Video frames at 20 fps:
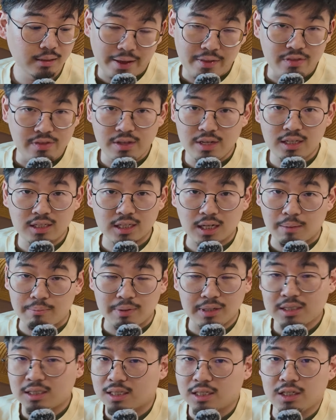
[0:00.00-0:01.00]
And these are
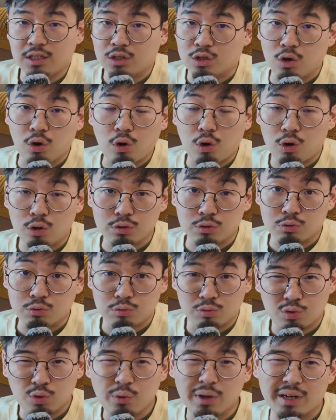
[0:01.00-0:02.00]
basically the core
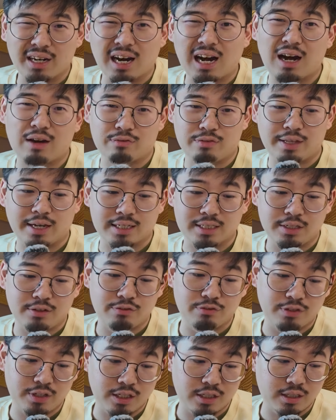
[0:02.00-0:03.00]
to 2.5 decks
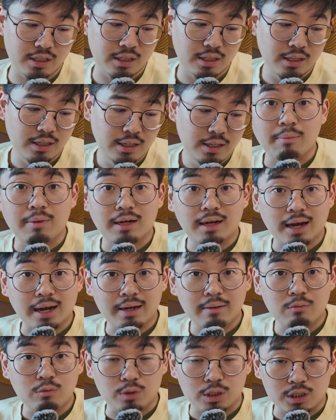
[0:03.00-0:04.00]
in Infinity. Lemon
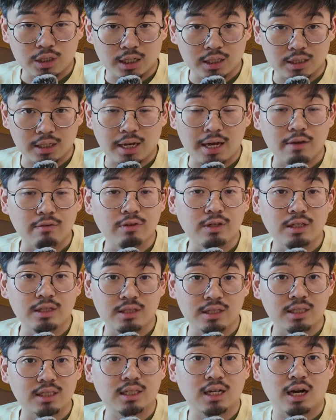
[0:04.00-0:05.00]
Lime, which has a
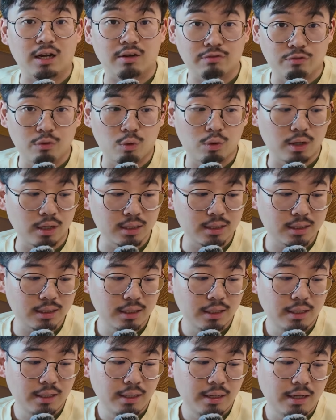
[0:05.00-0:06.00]
heavy discard
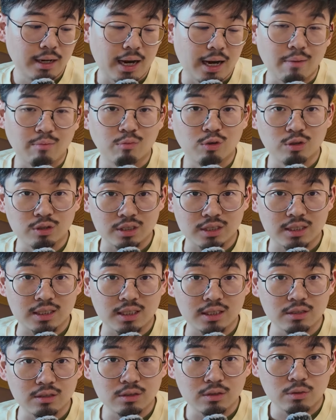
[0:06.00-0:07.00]
focus. Emerald
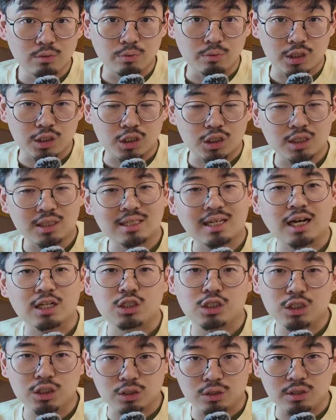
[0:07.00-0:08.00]
Steel, which
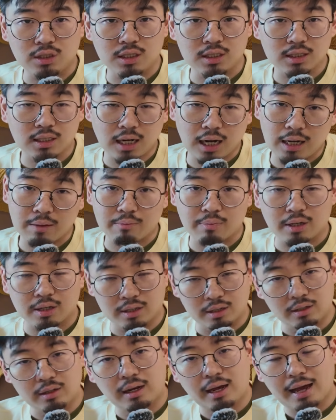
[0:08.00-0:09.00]
touches on discard
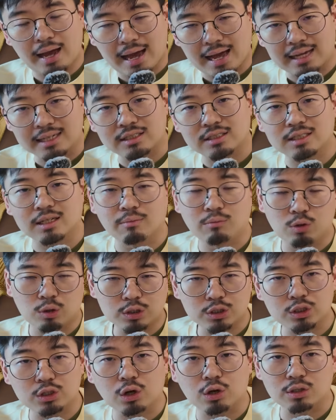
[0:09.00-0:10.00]
but has some
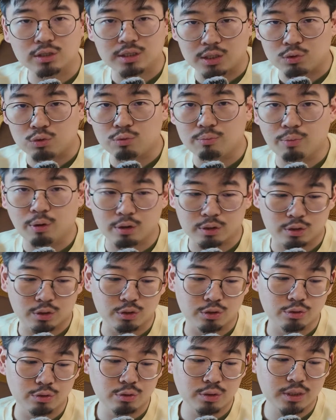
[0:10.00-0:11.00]
more songs that do board
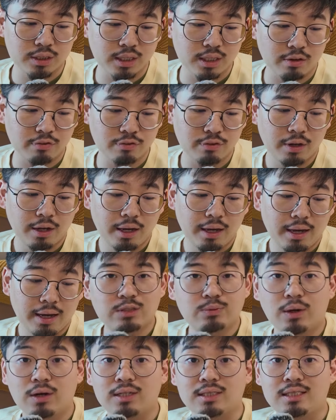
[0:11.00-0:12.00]
control stuff,
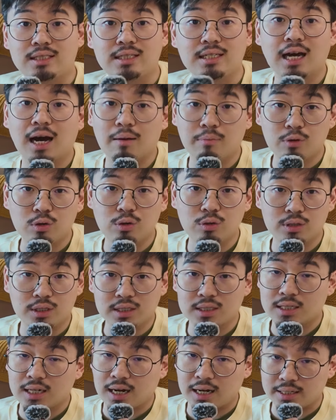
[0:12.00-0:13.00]
as well as Diablo
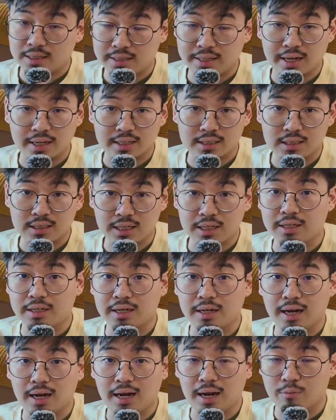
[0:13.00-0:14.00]
discard decks
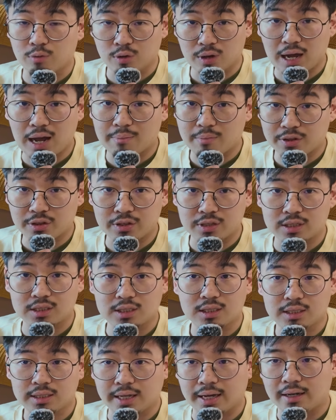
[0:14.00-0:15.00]
in Emerald
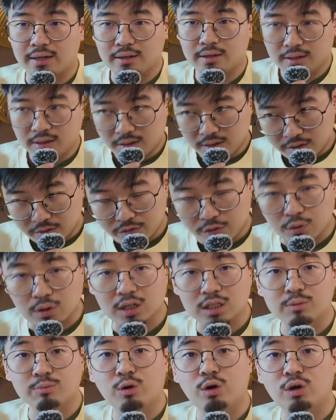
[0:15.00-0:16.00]
Amethyst that
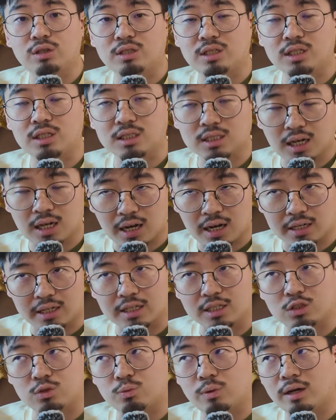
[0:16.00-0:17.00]
focus more on
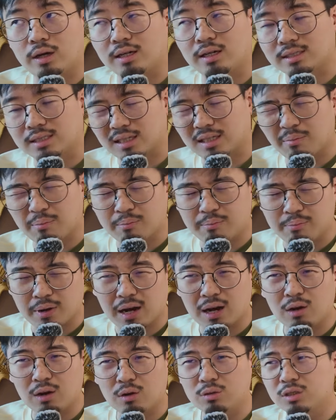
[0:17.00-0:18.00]
discard as well as some
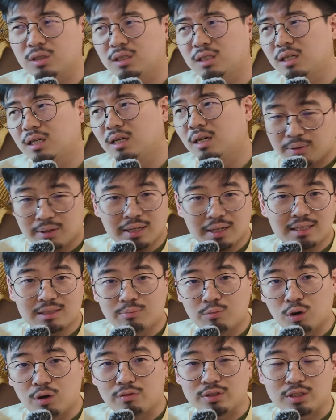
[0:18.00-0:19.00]
bounce,
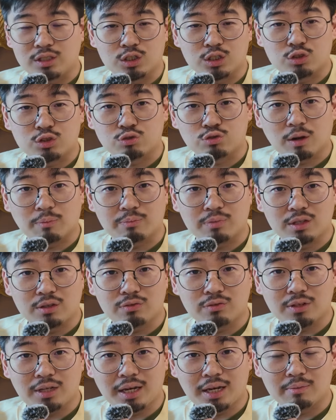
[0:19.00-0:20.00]
plays more of a
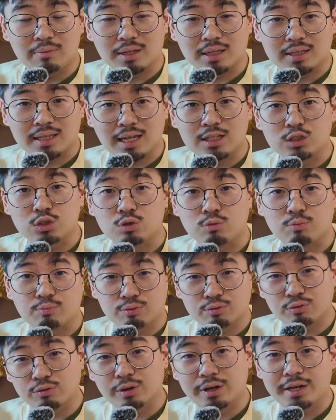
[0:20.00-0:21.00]
disruptive game that tends to
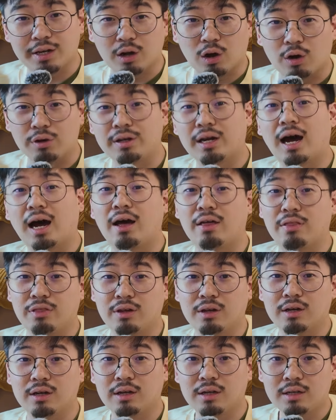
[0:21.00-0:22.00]
prey on
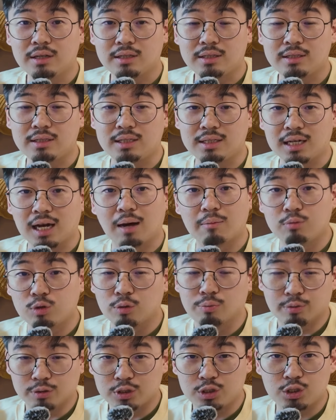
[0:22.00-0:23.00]
other
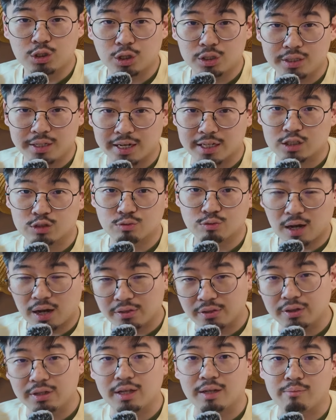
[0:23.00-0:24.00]
Diablo Prince John decks
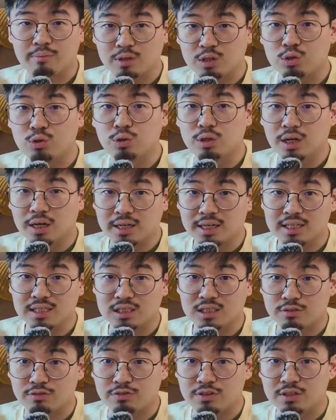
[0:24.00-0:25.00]
rather than be good
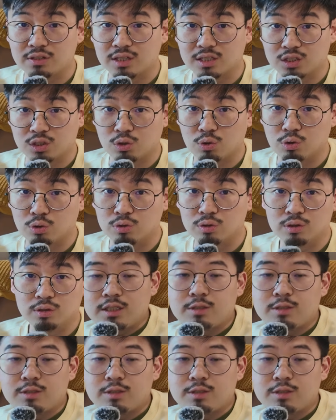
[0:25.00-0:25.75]
against the field as a whole.